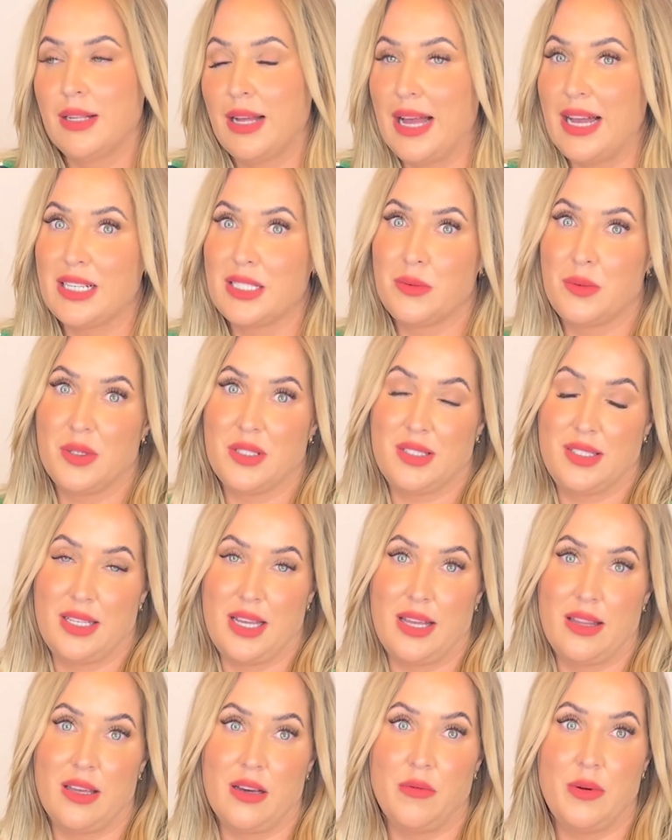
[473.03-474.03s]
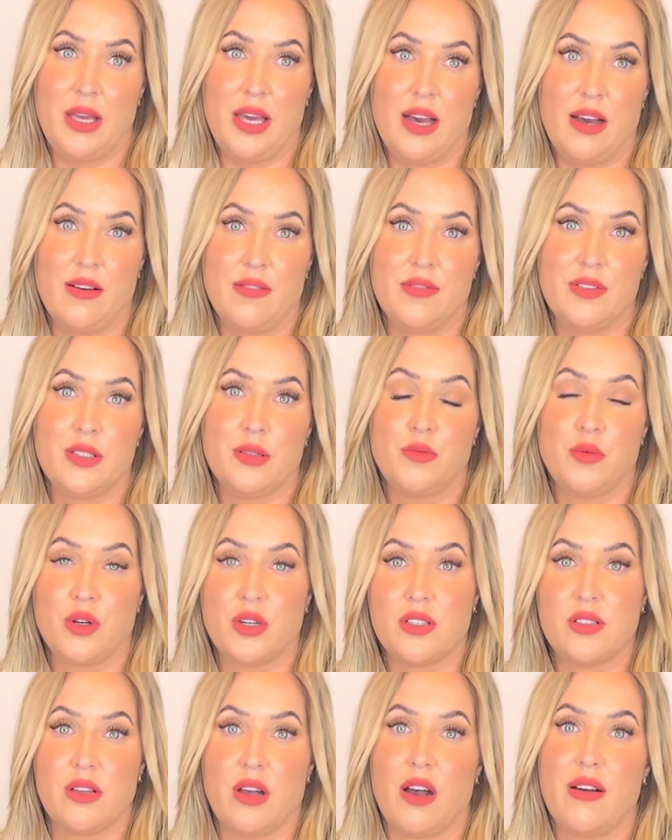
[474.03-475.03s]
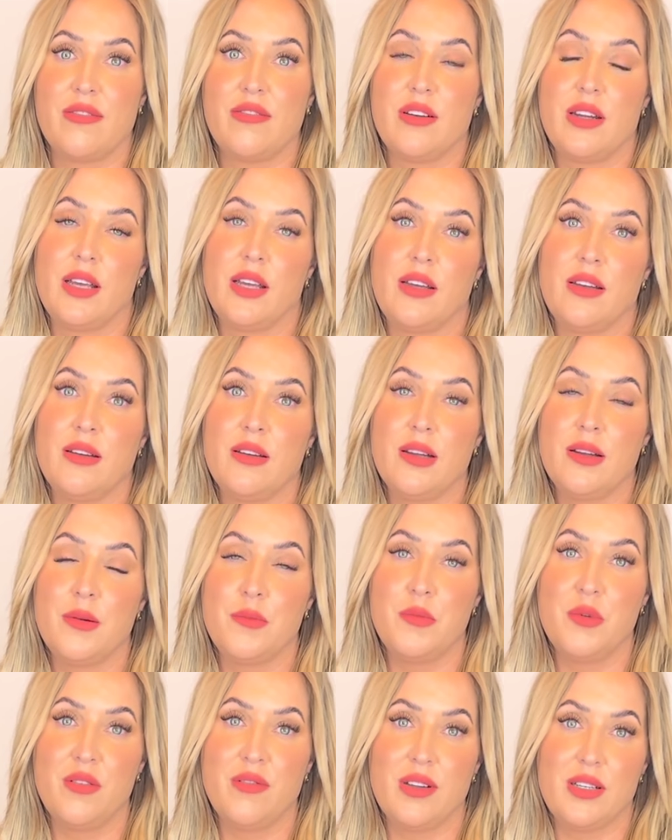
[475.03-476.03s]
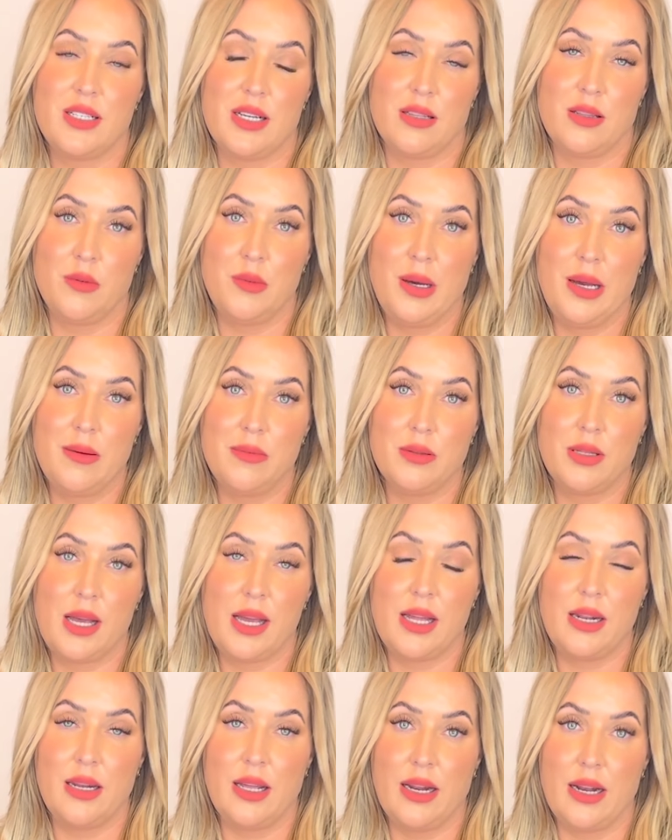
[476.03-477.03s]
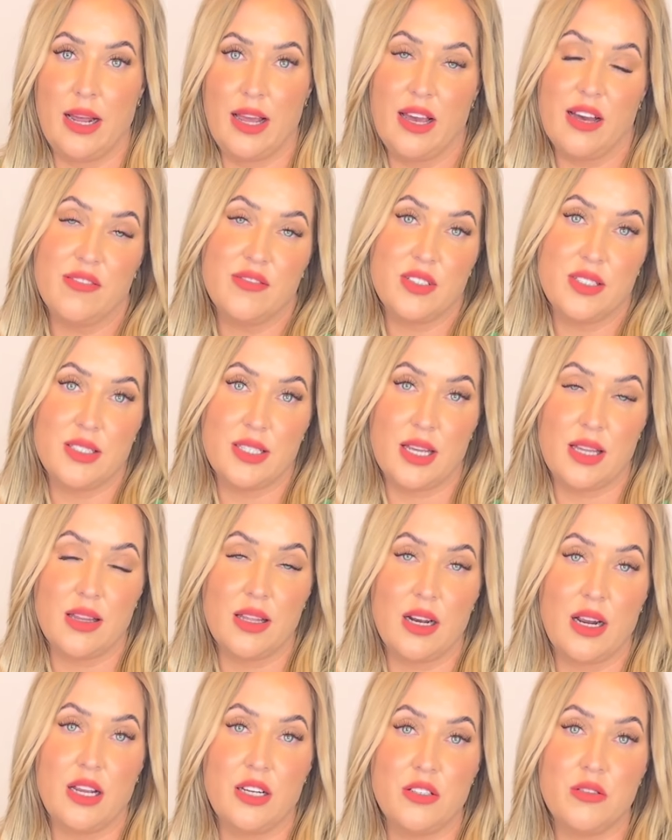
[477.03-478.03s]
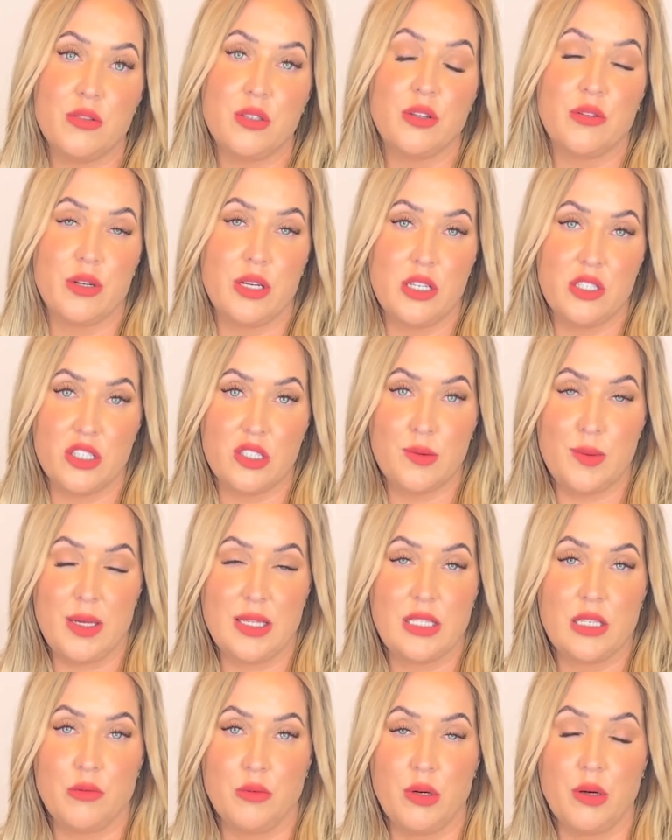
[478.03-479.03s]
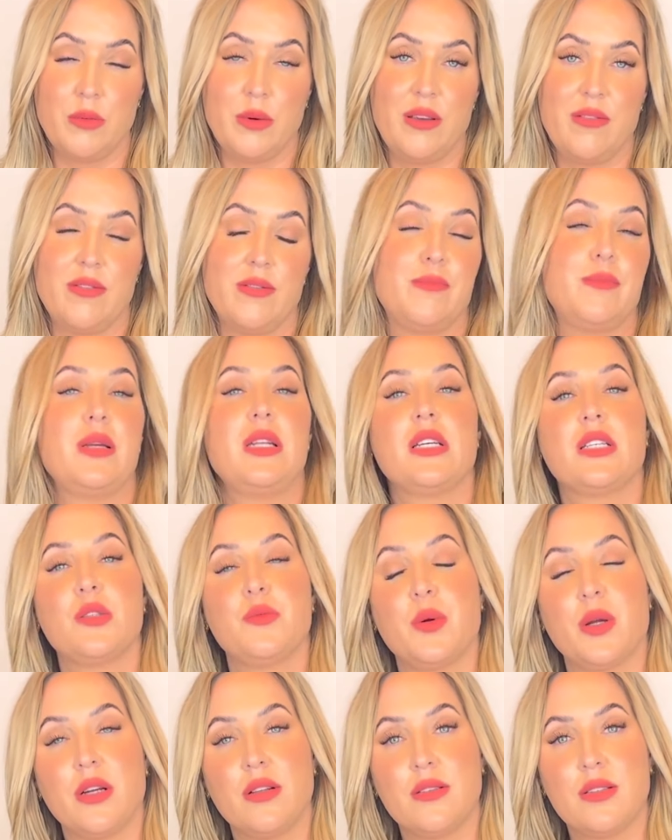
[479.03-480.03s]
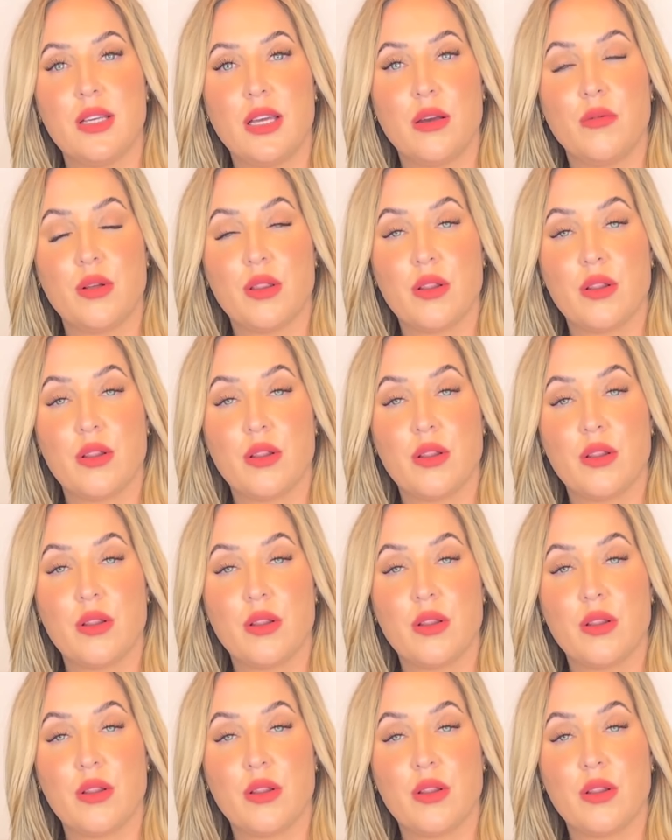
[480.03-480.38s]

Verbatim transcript: Experts say that we have some more softening moving down the pipeline, and I have to say that I do agree just based on what we've been experiencing